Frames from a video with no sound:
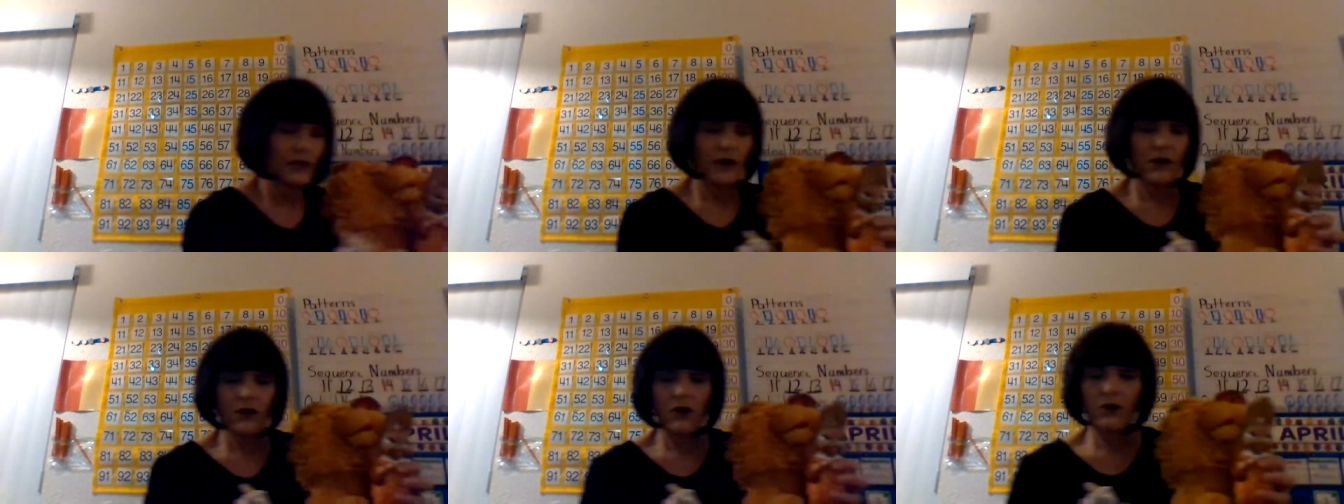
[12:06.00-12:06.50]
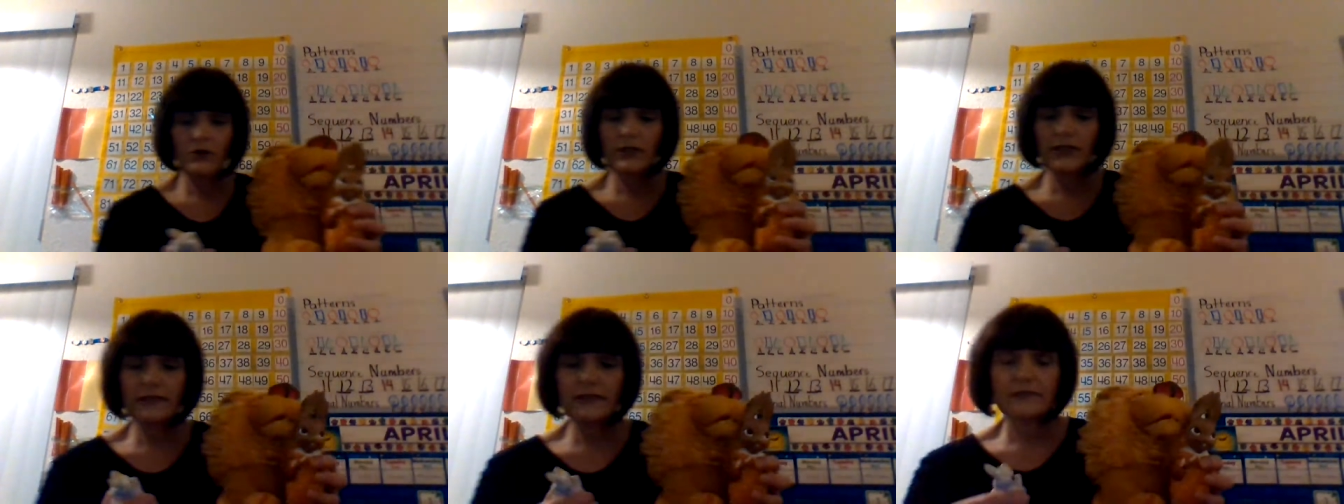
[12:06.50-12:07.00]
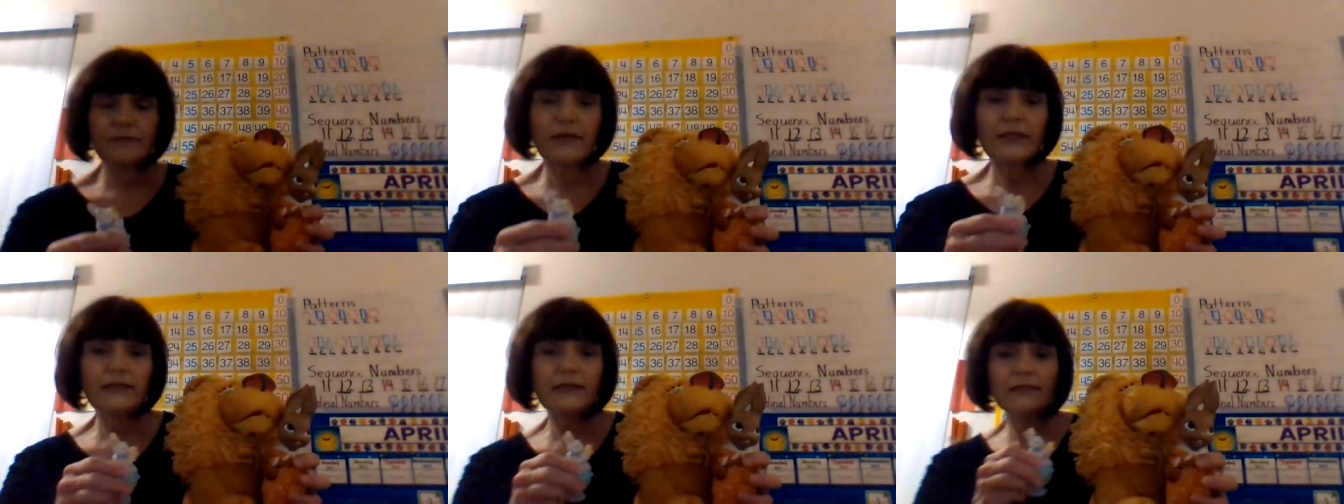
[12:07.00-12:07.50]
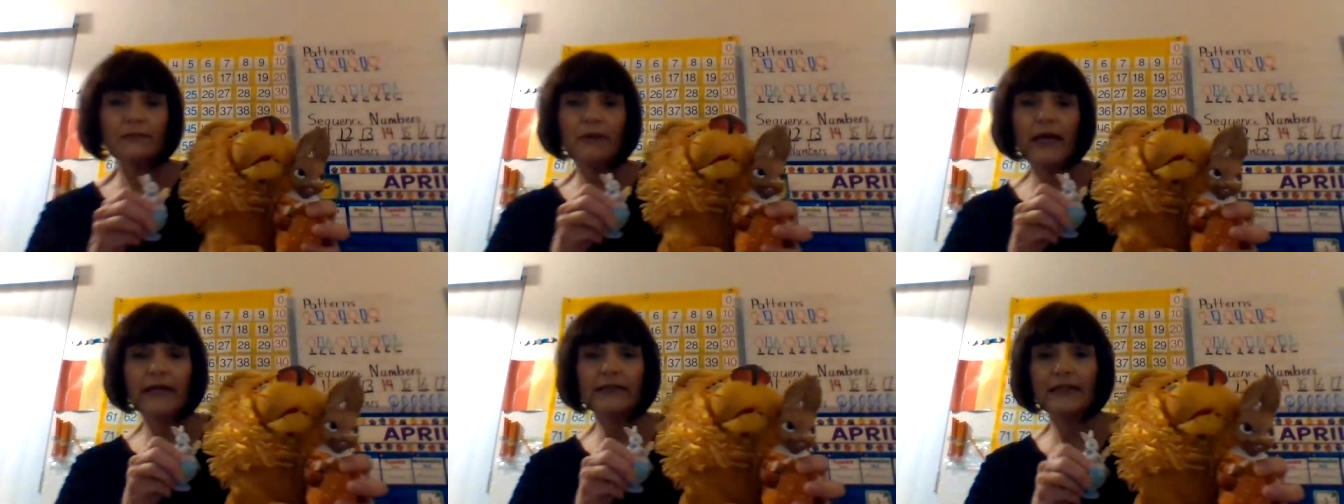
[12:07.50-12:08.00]
Oh, look at this bunny that's
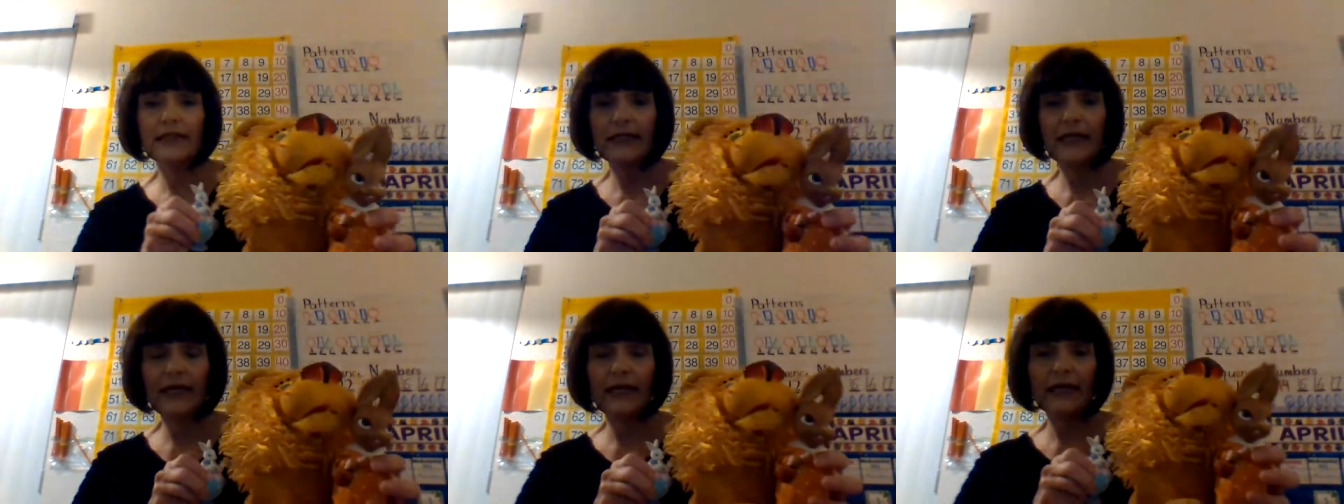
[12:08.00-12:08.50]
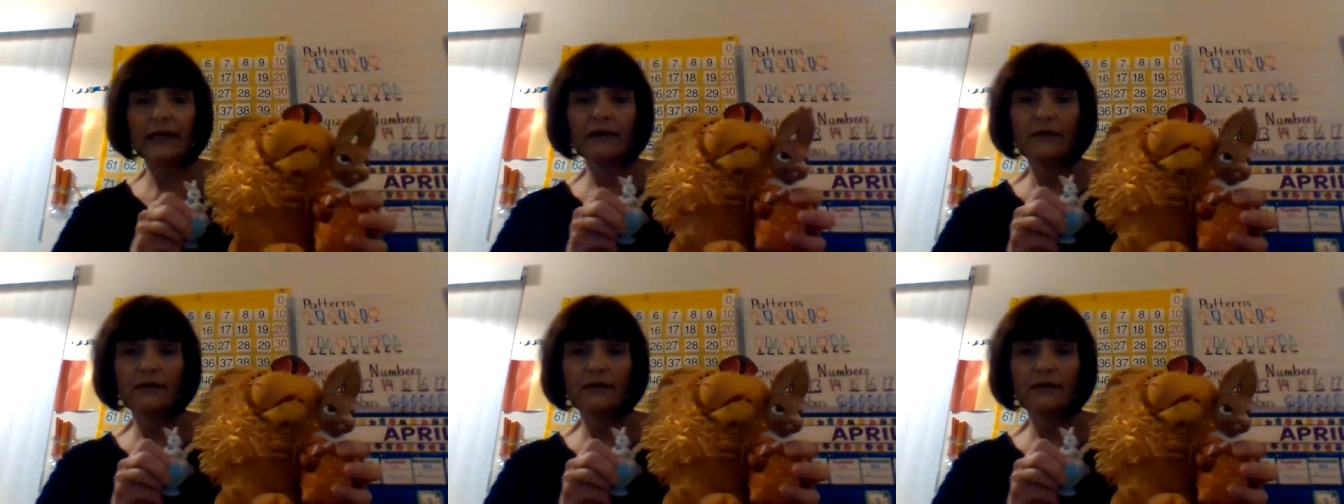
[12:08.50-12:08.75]
painting an egg.